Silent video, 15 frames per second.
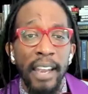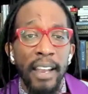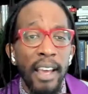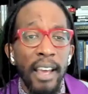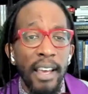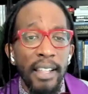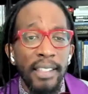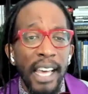that
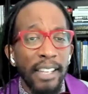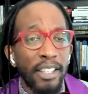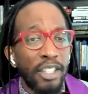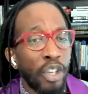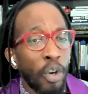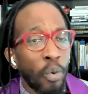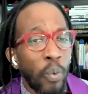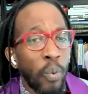
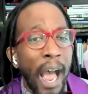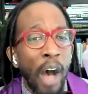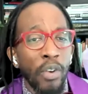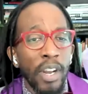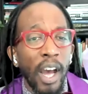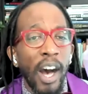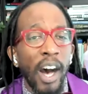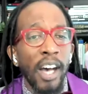
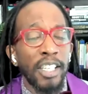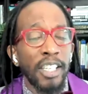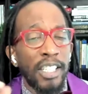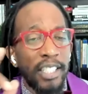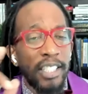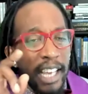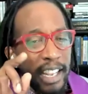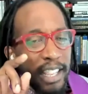surround
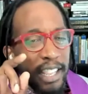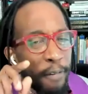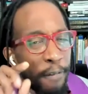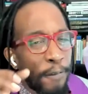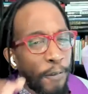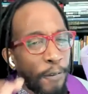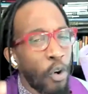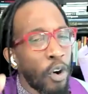us. And the
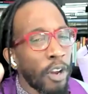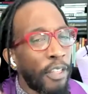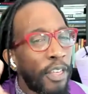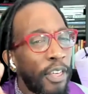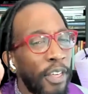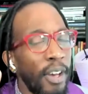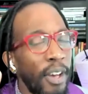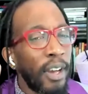fourth
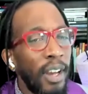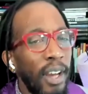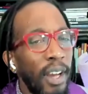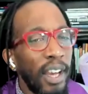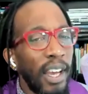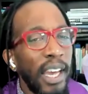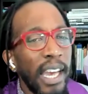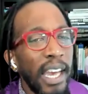
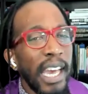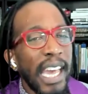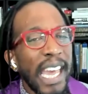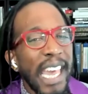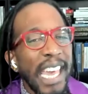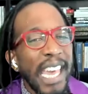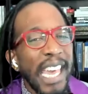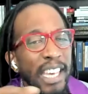
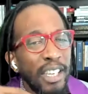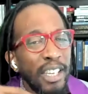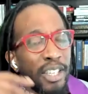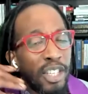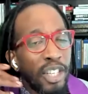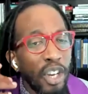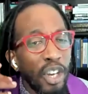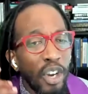
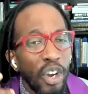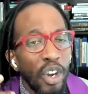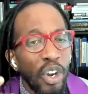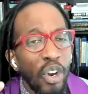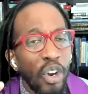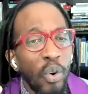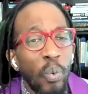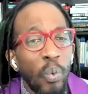is
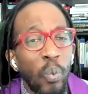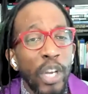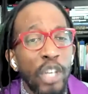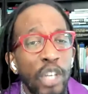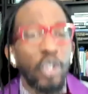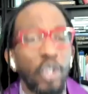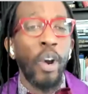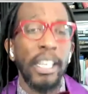
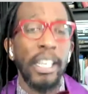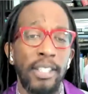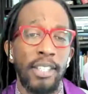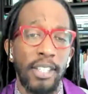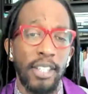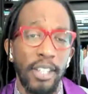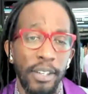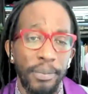
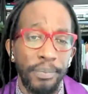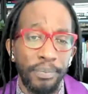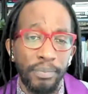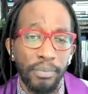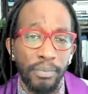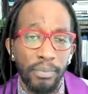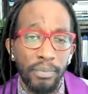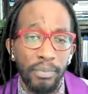rejoice.
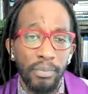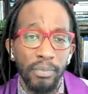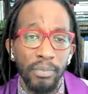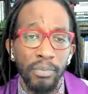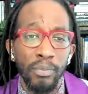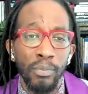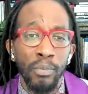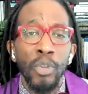
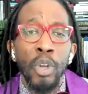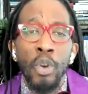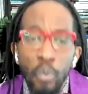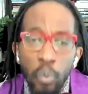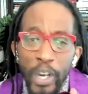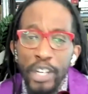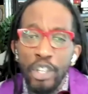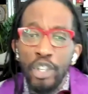
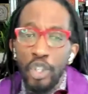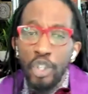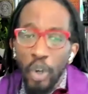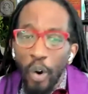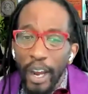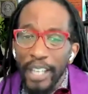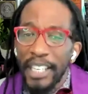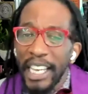
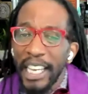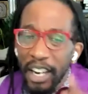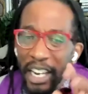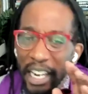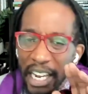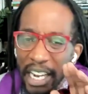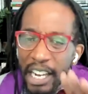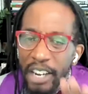Rejoice.
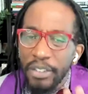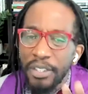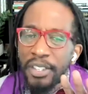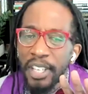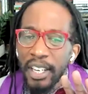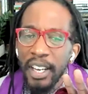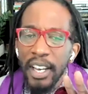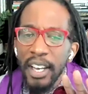Here's
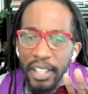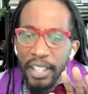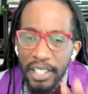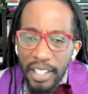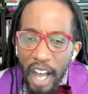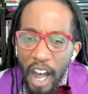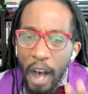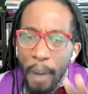the
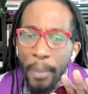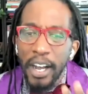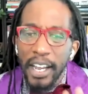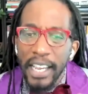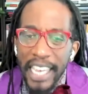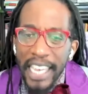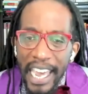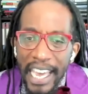psalm
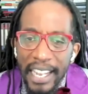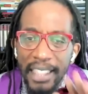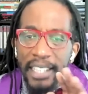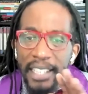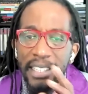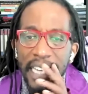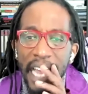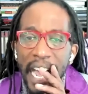again,
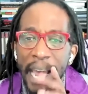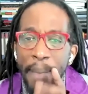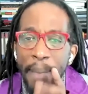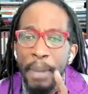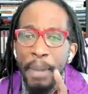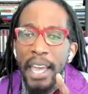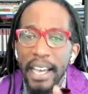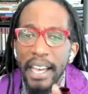this
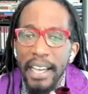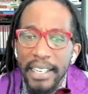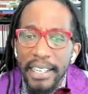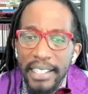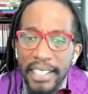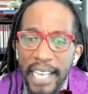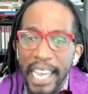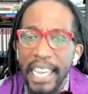time
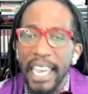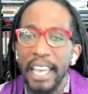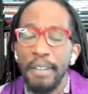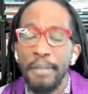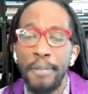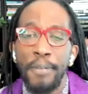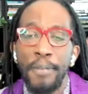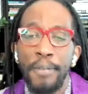
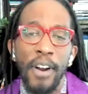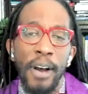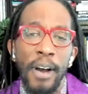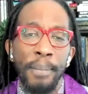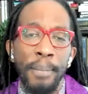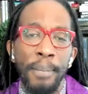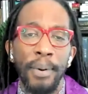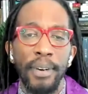taken
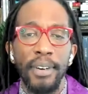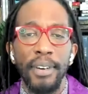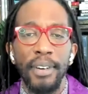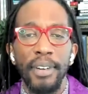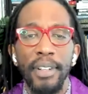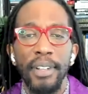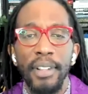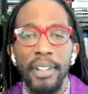from
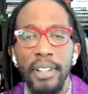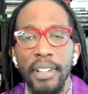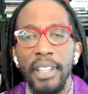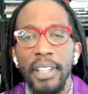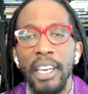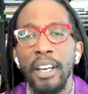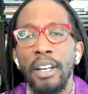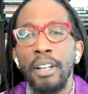
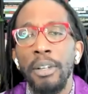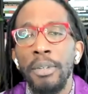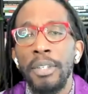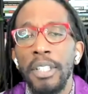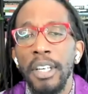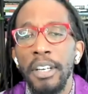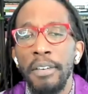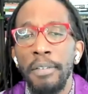the
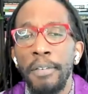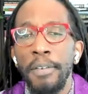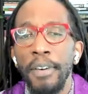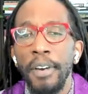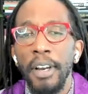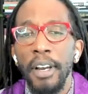Inclusive